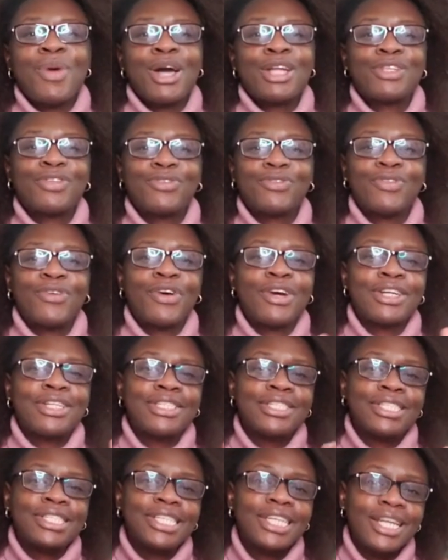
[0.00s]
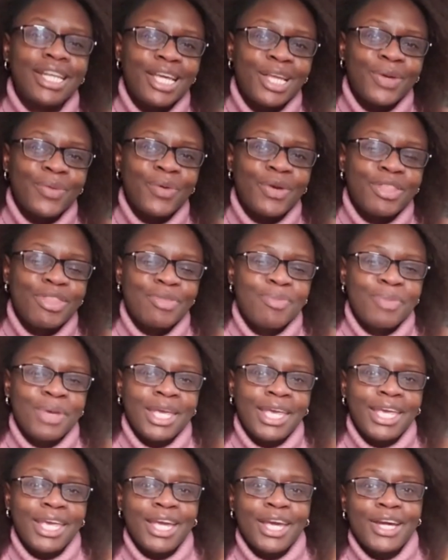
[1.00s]
much for chilling with
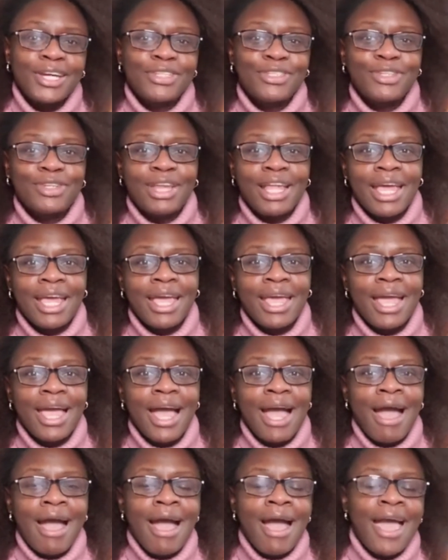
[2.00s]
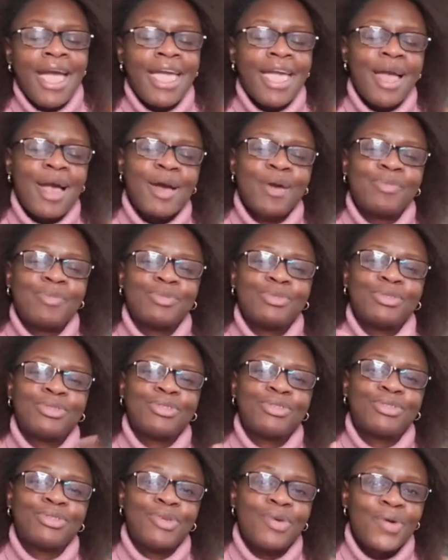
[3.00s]
me here today. I am
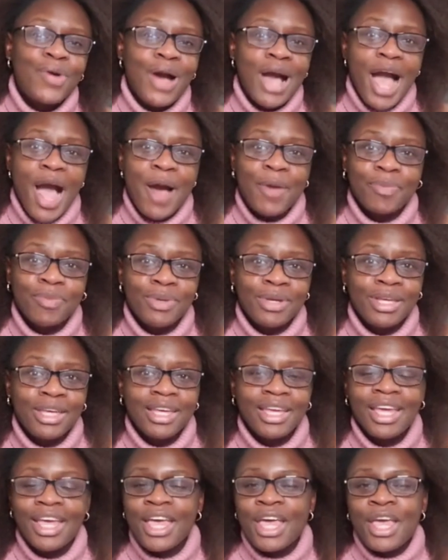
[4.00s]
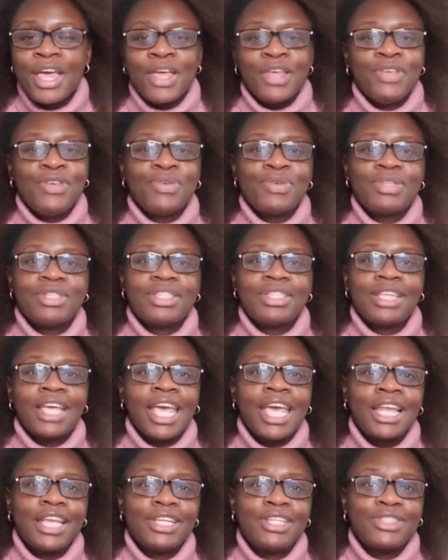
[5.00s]
so happy you
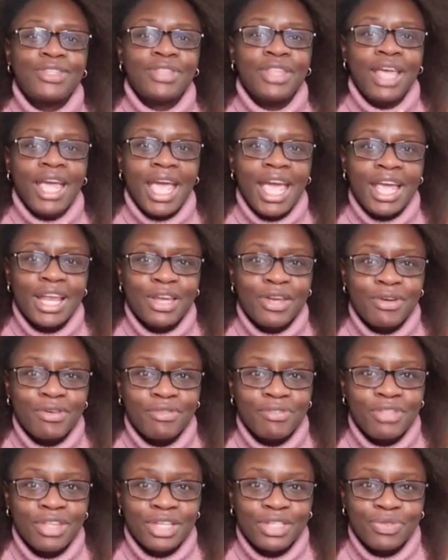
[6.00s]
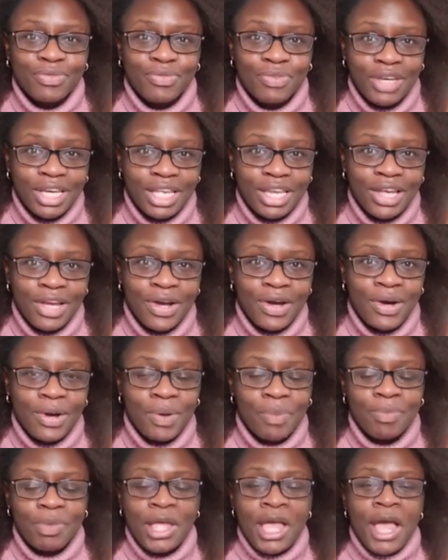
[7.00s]
stayed to the end of this
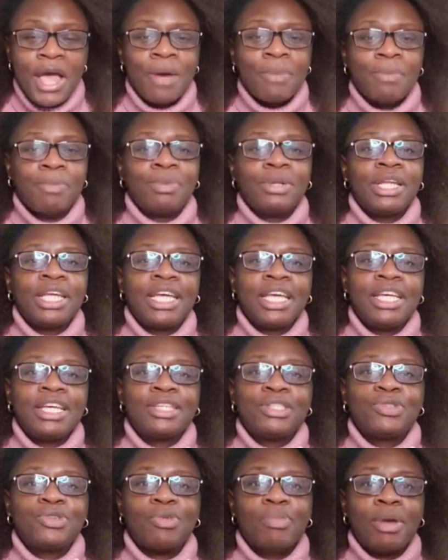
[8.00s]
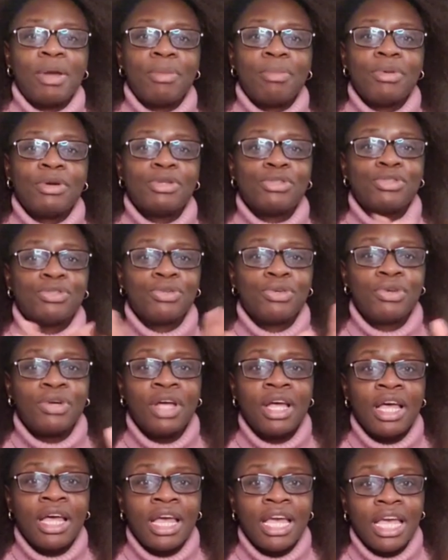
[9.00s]
video. Please remember
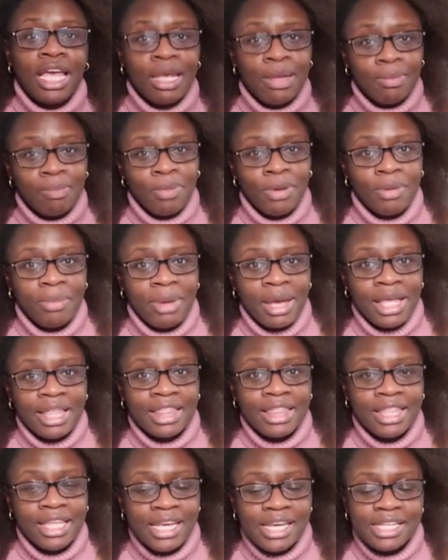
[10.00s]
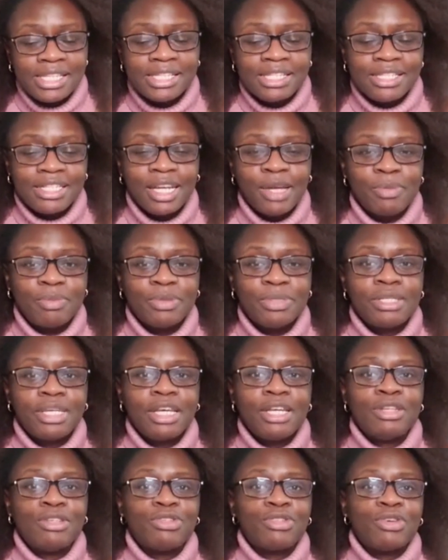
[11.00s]
to implement these tips
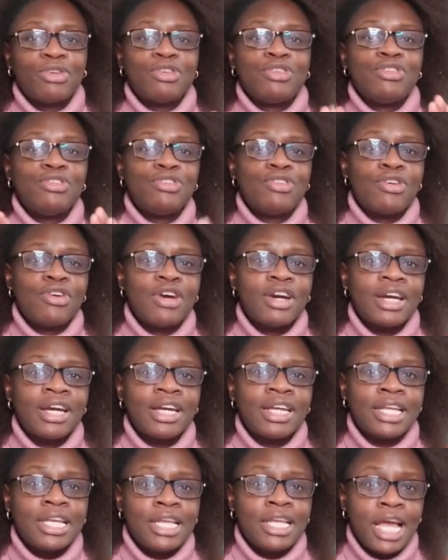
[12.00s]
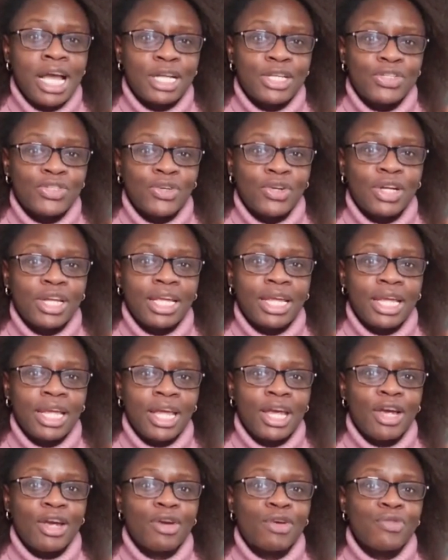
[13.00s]
into your natural
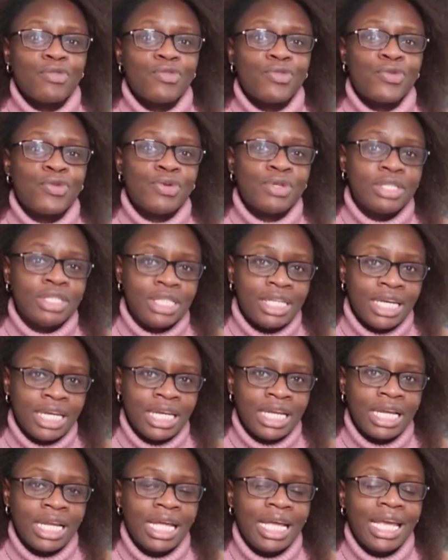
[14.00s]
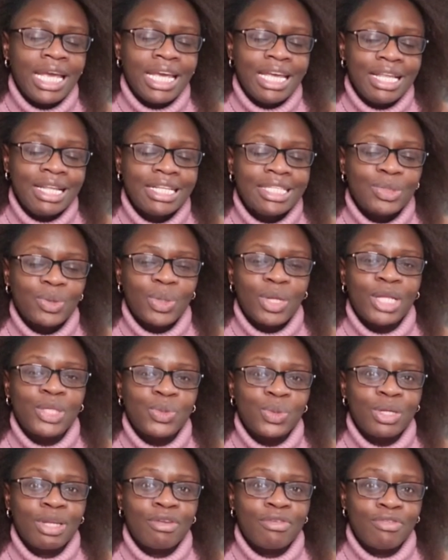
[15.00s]
hair routine in
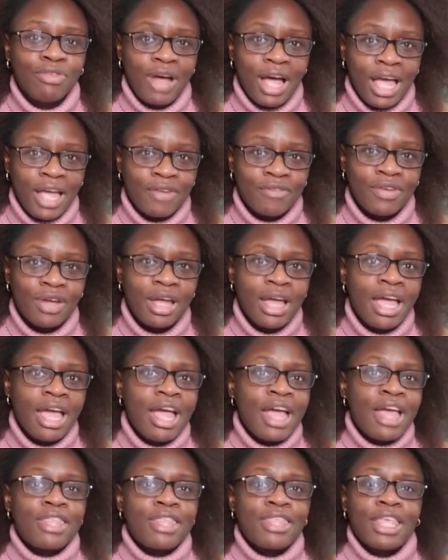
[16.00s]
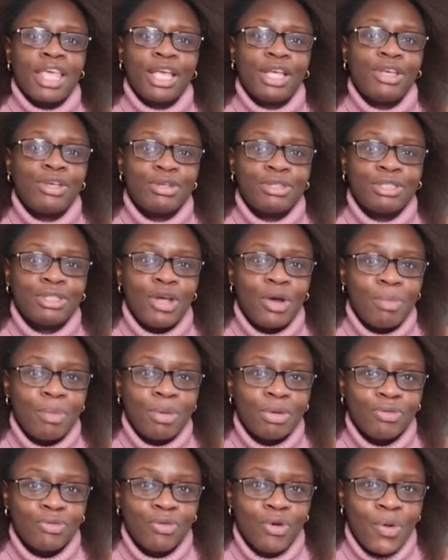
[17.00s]
2025. Thank you so
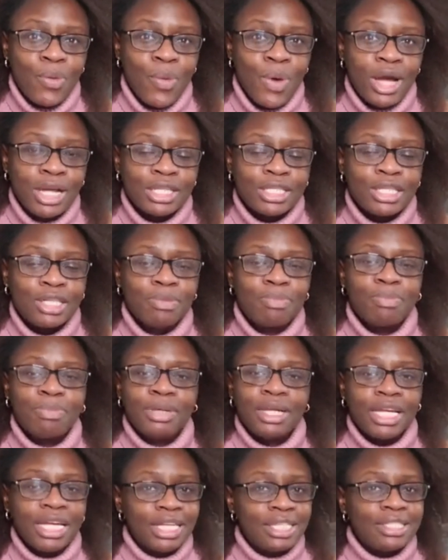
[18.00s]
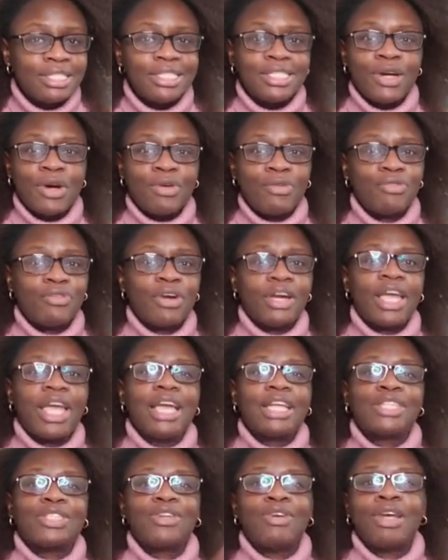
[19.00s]
much for watching. Please don't
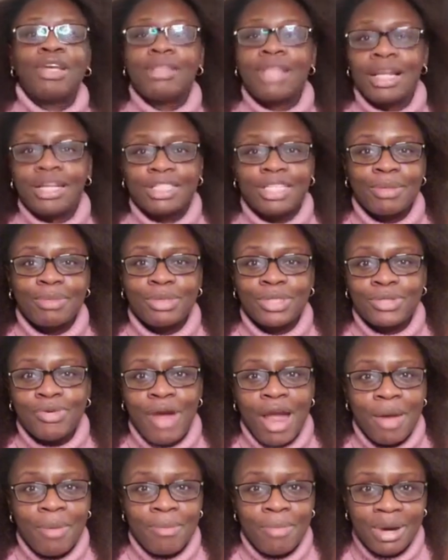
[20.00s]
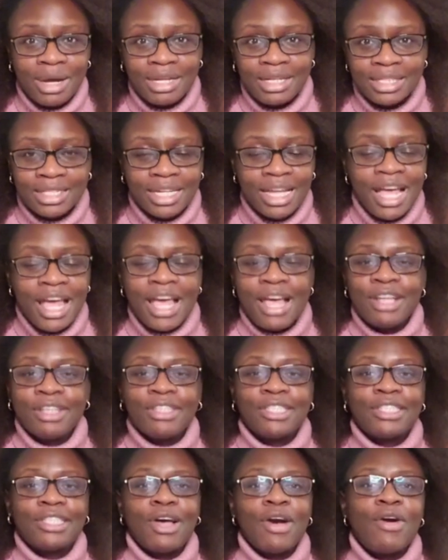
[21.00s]
forget to hit that subscribe button
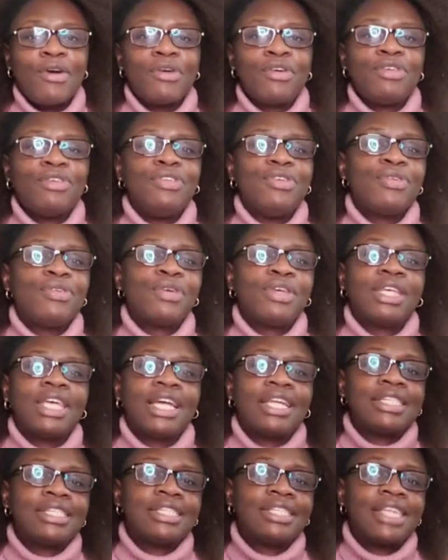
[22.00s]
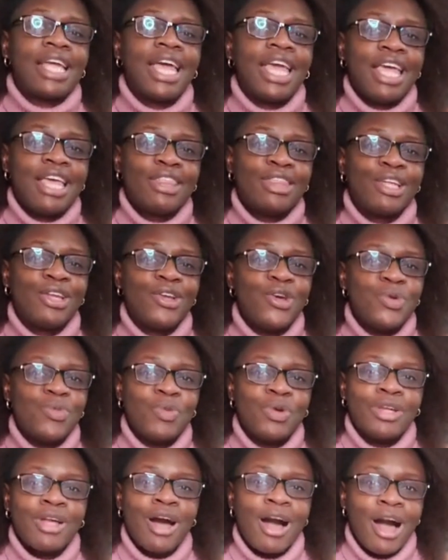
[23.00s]
so you can stay in the
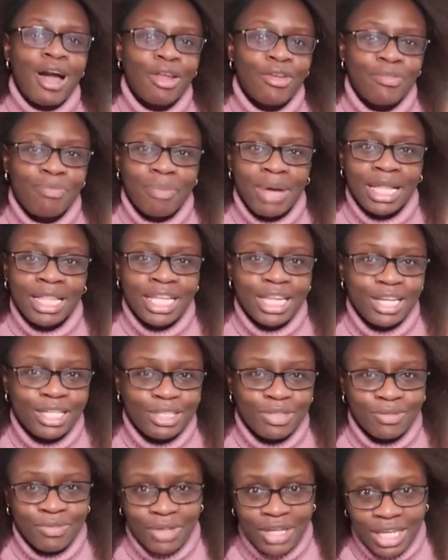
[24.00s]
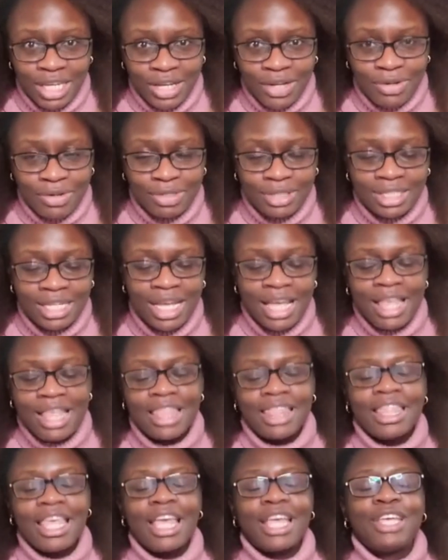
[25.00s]
loop with all of my latest videos.
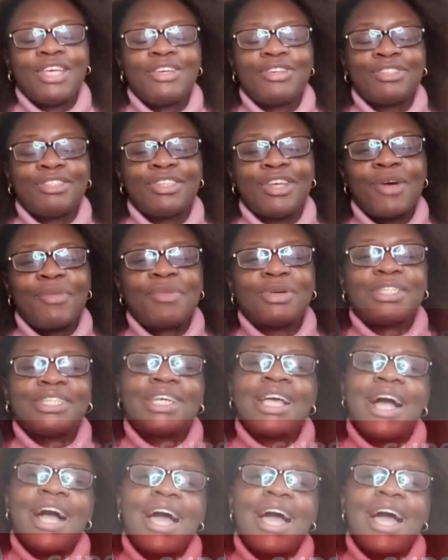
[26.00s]
Thank you so much,